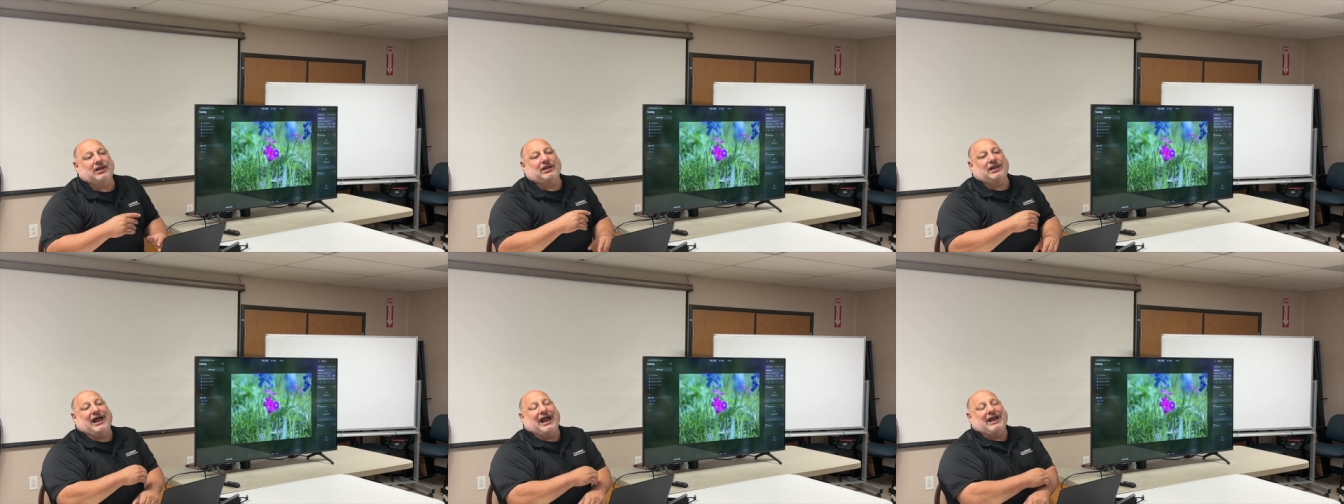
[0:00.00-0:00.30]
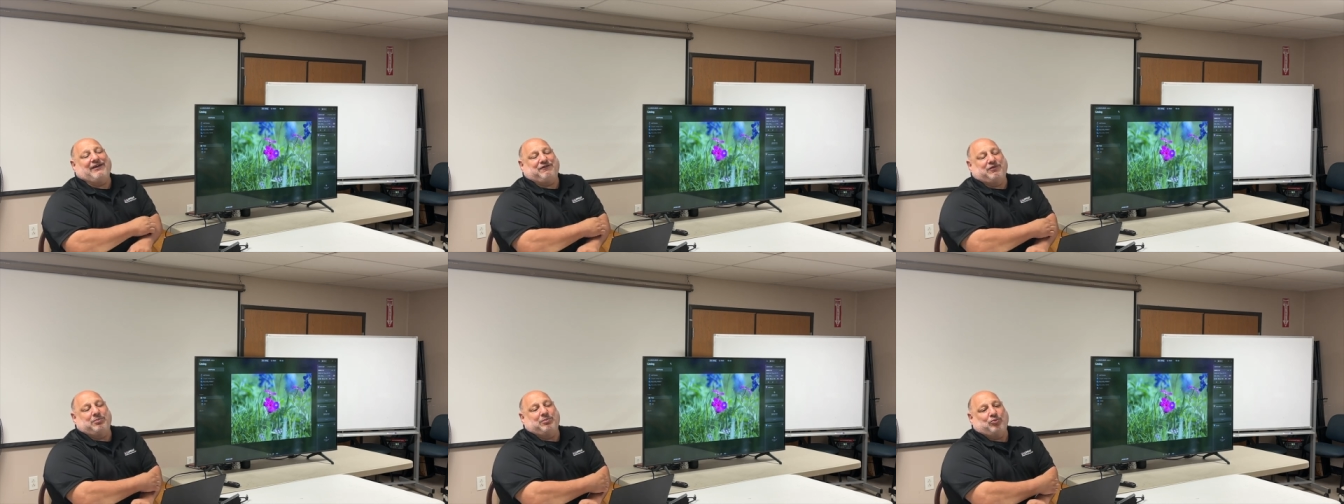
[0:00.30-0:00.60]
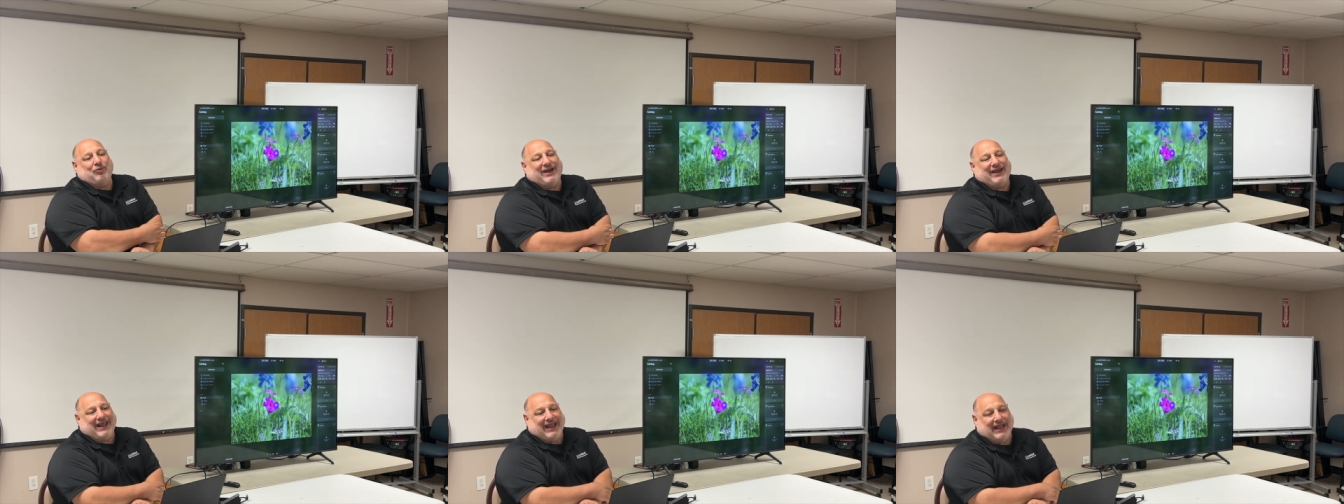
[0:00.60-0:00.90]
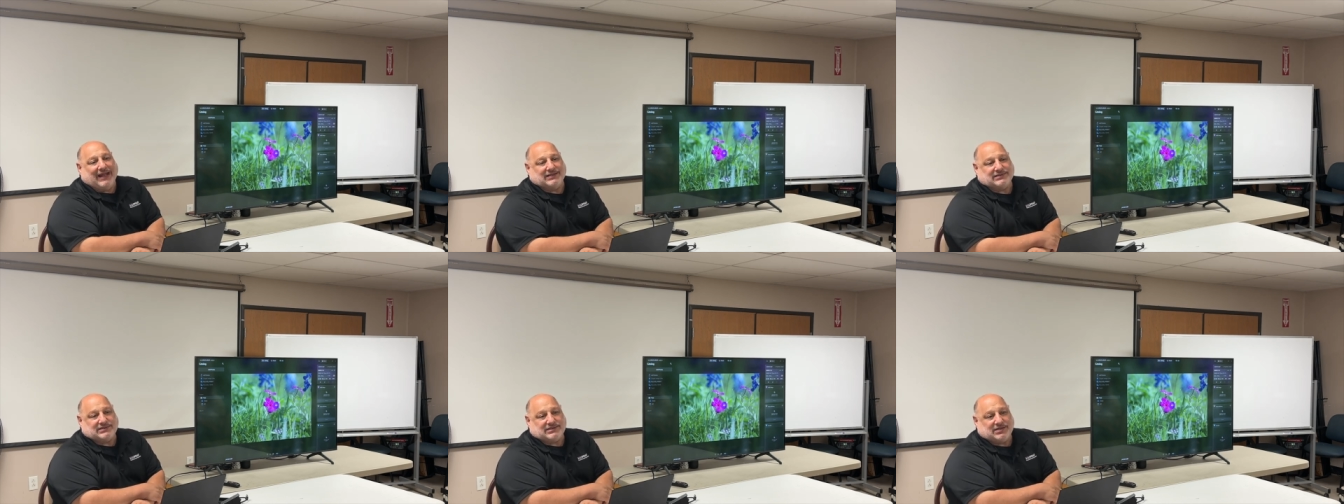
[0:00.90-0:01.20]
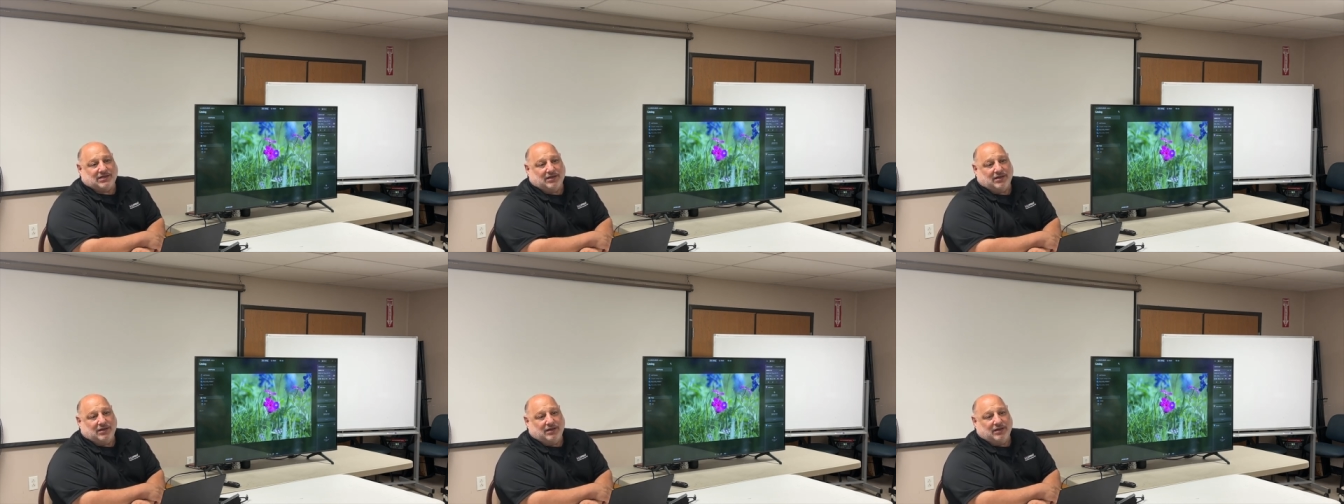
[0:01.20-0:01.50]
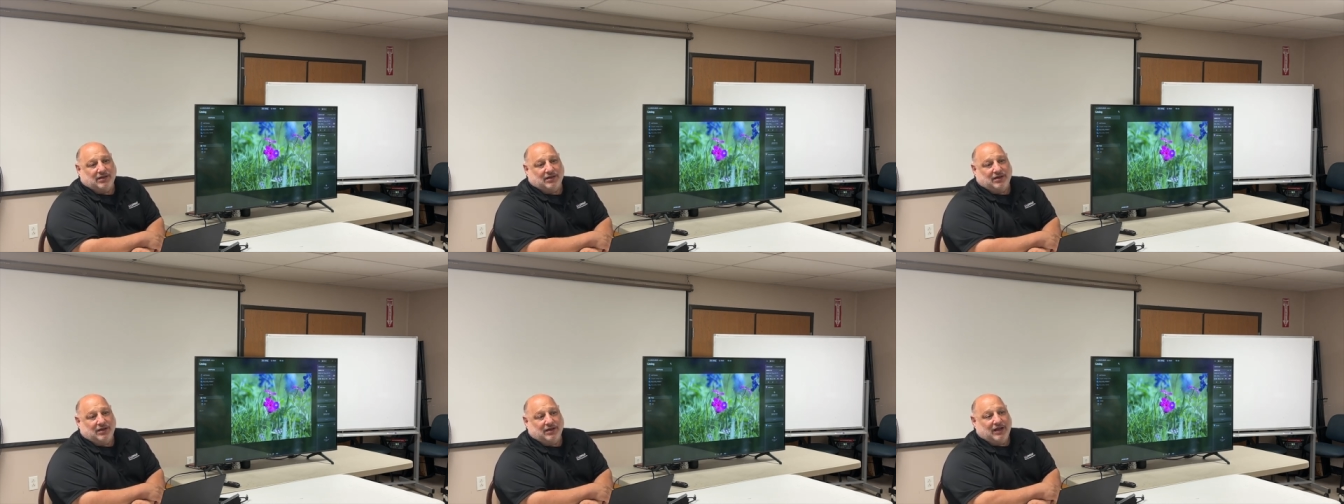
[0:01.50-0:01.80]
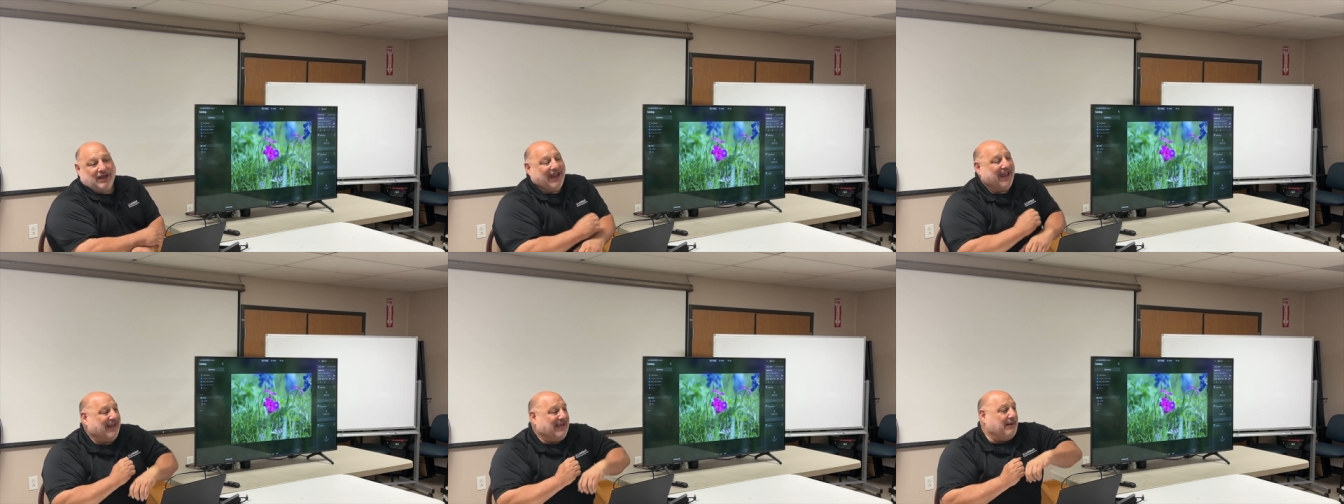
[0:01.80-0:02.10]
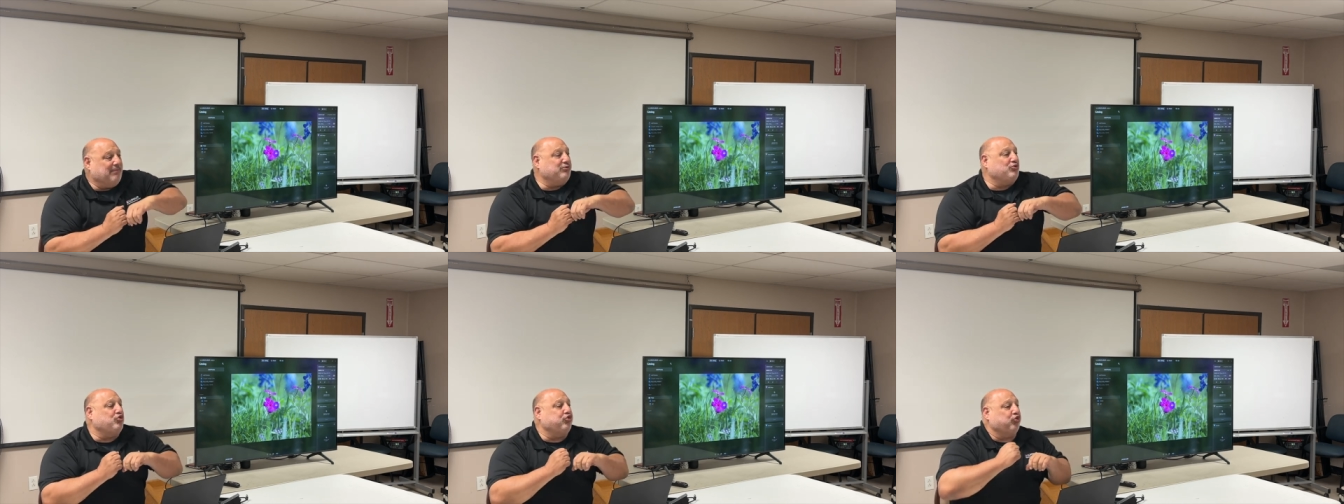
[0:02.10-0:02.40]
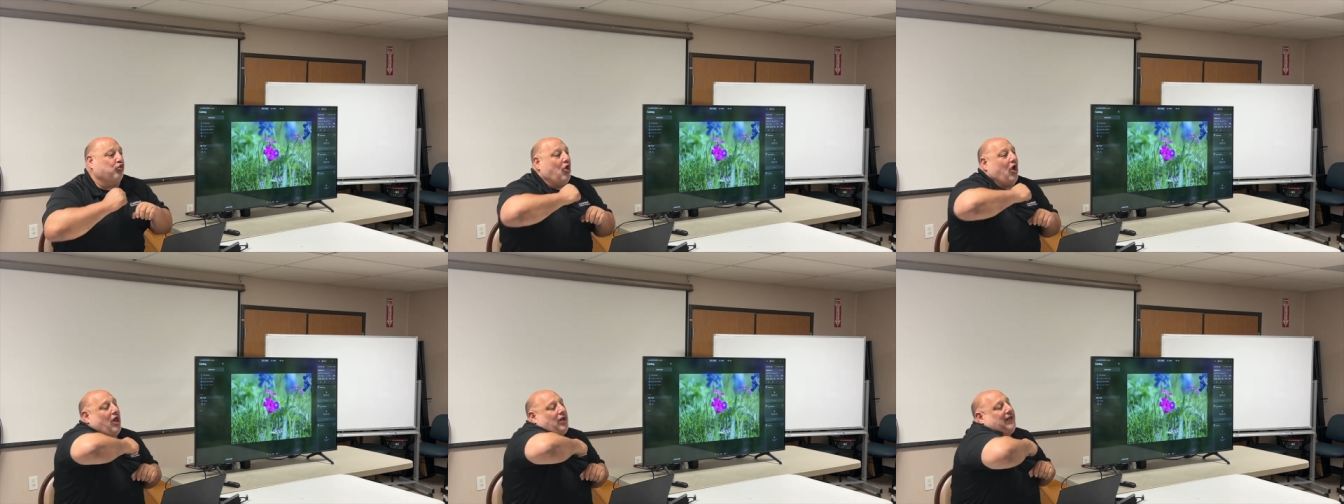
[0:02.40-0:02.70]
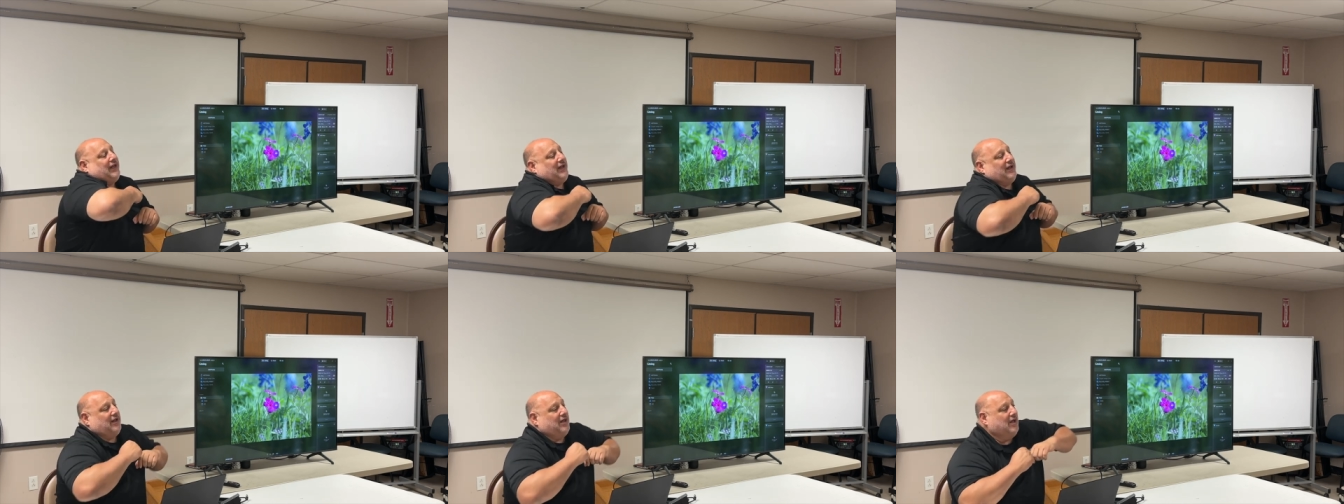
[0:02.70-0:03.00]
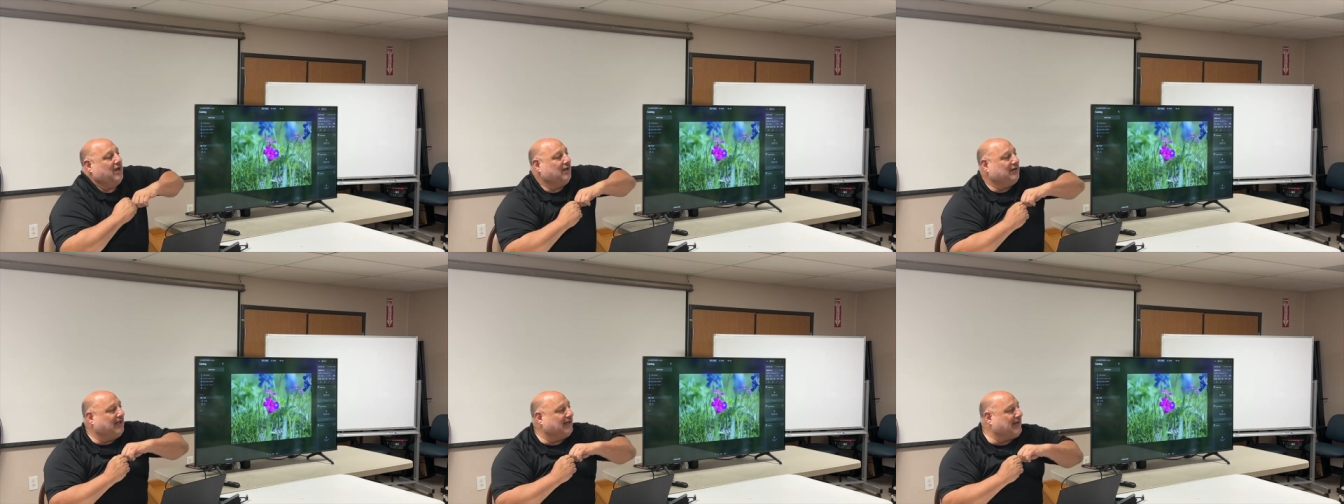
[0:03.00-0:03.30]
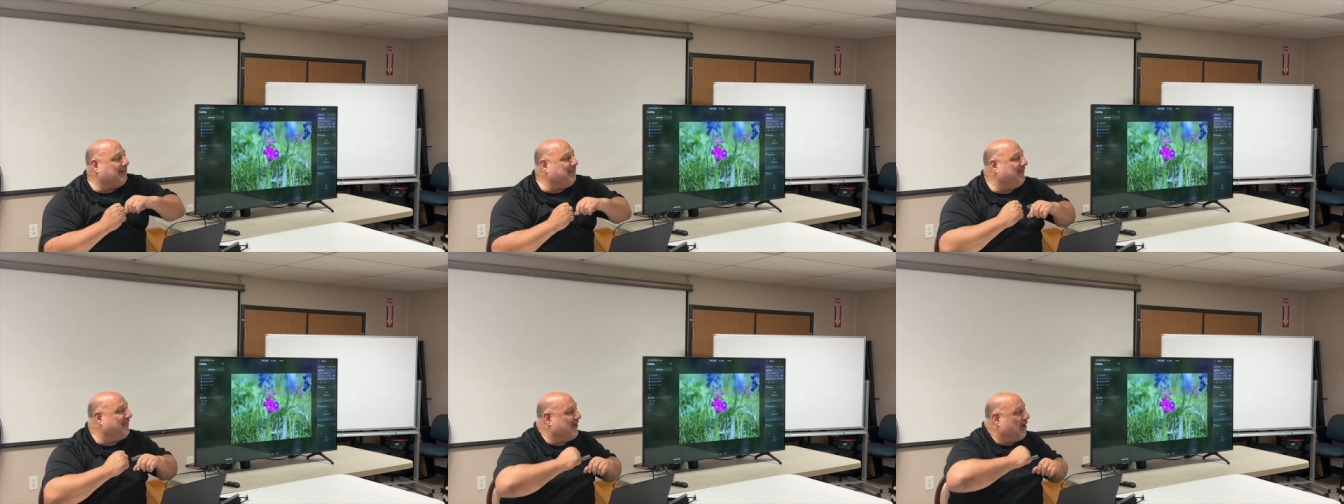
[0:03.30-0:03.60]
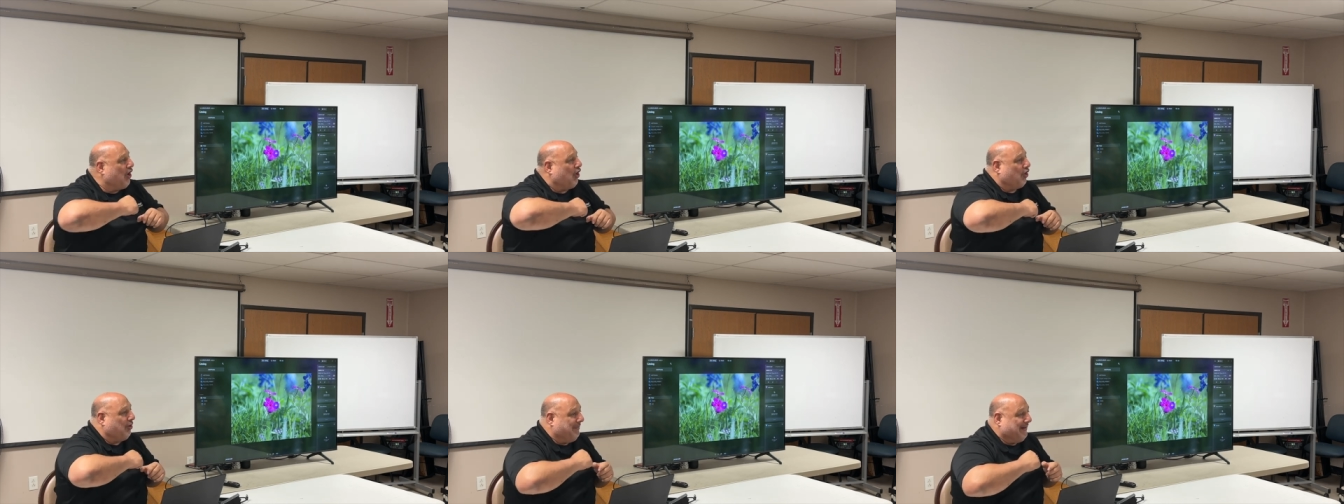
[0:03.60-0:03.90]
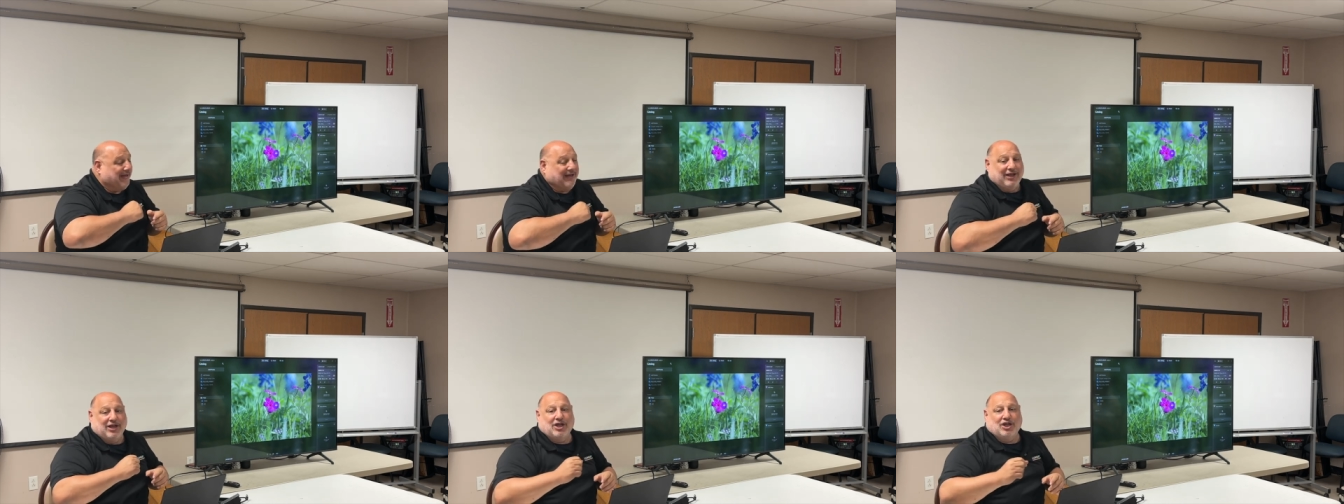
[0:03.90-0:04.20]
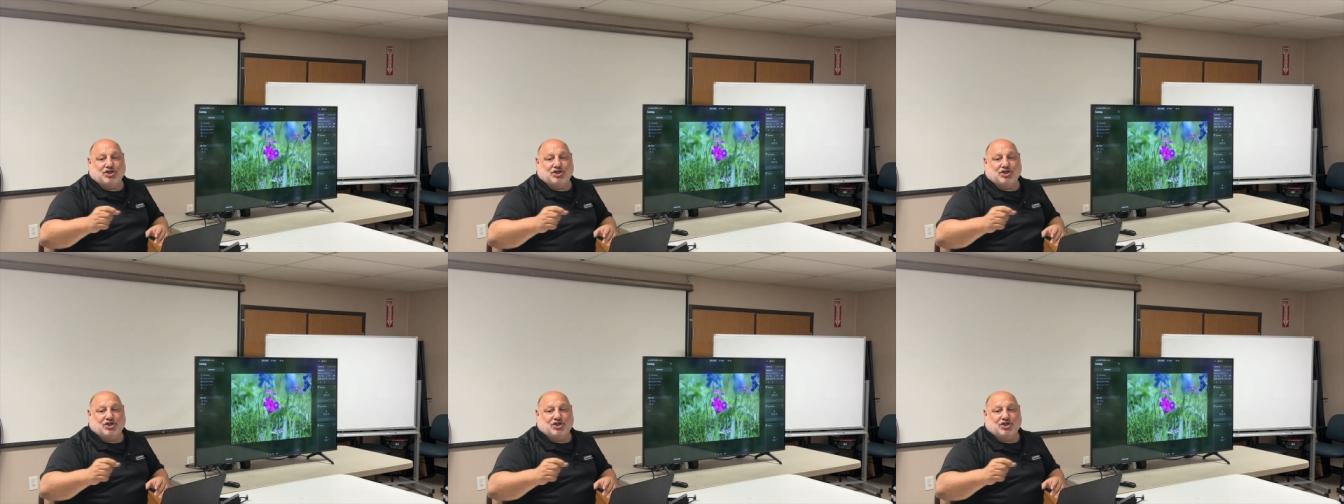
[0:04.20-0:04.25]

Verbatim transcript: alive from red ants, and I'm crawling like I'm in the army.